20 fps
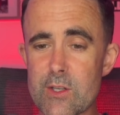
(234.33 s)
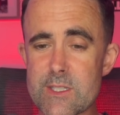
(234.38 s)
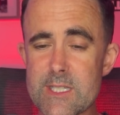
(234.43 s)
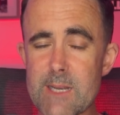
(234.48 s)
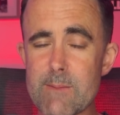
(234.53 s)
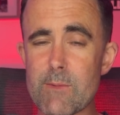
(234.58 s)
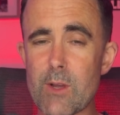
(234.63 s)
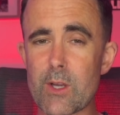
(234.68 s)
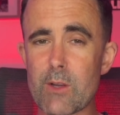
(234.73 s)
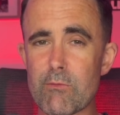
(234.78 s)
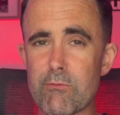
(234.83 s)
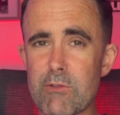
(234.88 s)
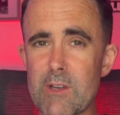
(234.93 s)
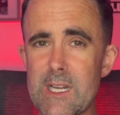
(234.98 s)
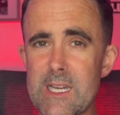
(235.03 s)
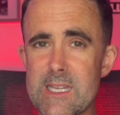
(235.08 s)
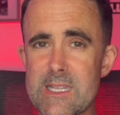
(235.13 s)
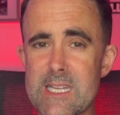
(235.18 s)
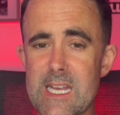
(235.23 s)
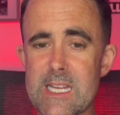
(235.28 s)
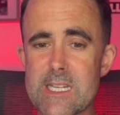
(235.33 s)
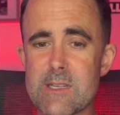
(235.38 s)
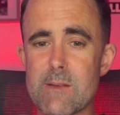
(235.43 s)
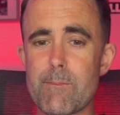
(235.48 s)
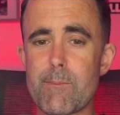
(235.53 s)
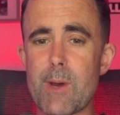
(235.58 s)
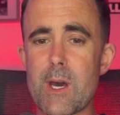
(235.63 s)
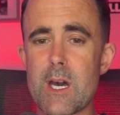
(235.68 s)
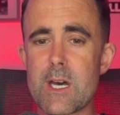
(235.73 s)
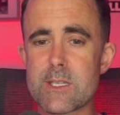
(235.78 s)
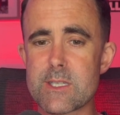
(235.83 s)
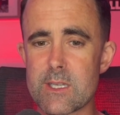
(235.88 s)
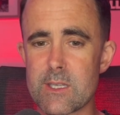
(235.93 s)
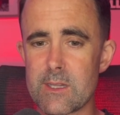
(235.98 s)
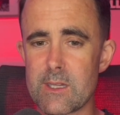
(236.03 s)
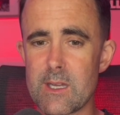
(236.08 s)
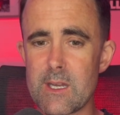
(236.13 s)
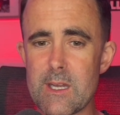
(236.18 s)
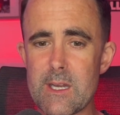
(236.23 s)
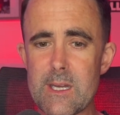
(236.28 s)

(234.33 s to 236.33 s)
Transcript: Seemed like a really decent person.